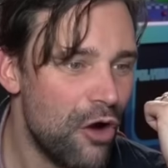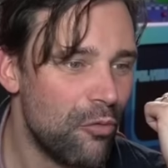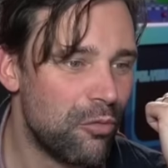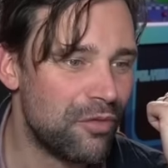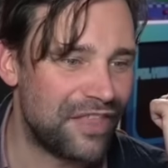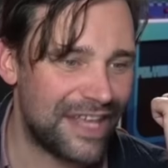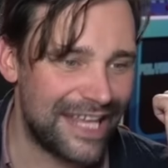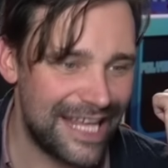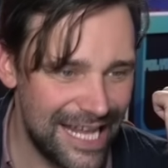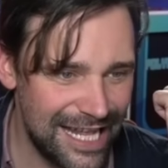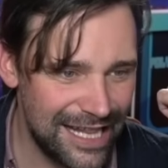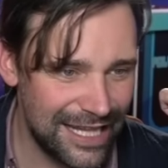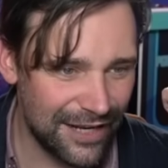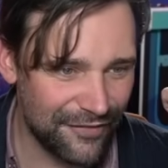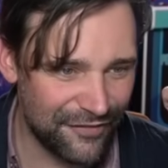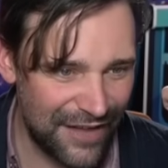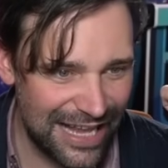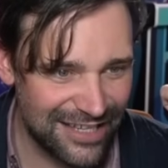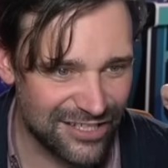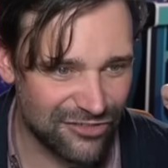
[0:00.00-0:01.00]
With the healing
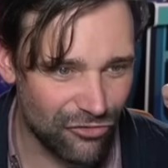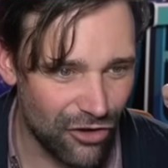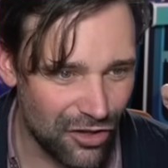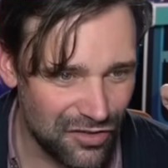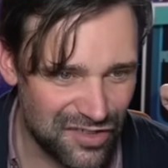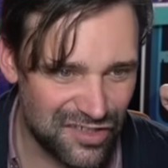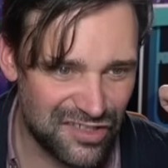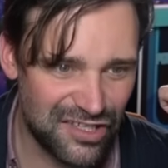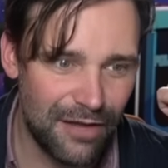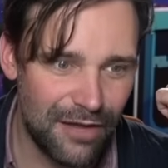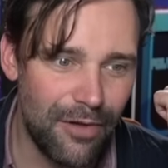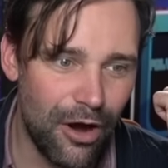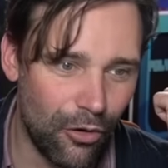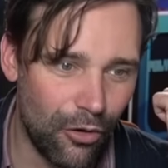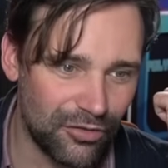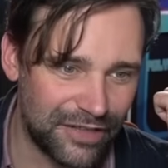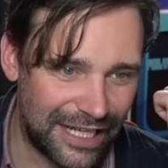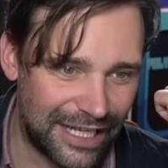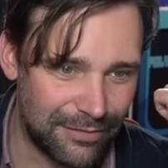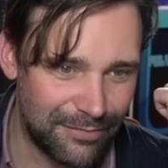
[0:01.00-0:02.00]
of Azeroth, some
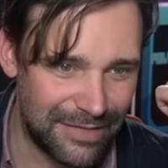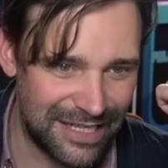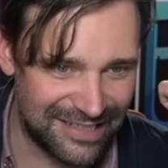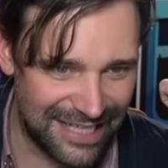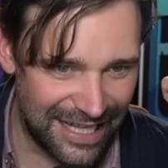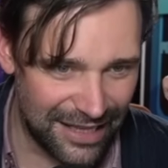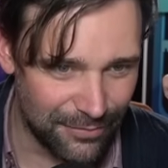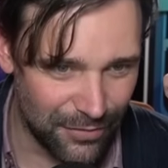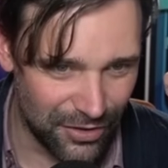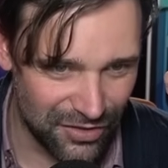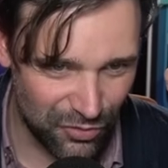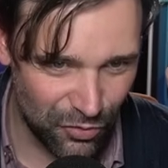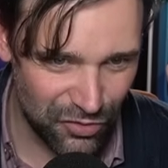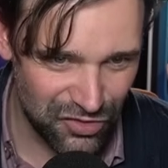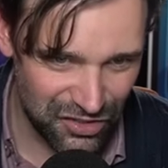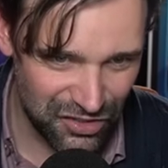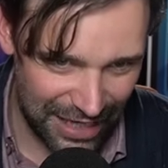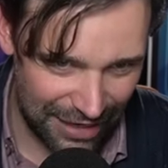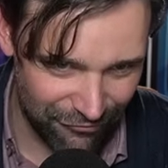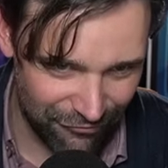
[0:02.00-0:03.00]
old enemies' elements
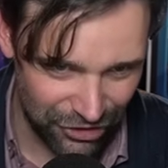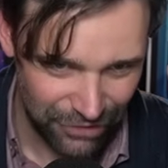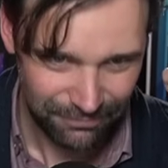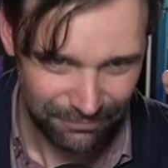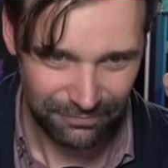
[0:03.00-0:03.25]
also get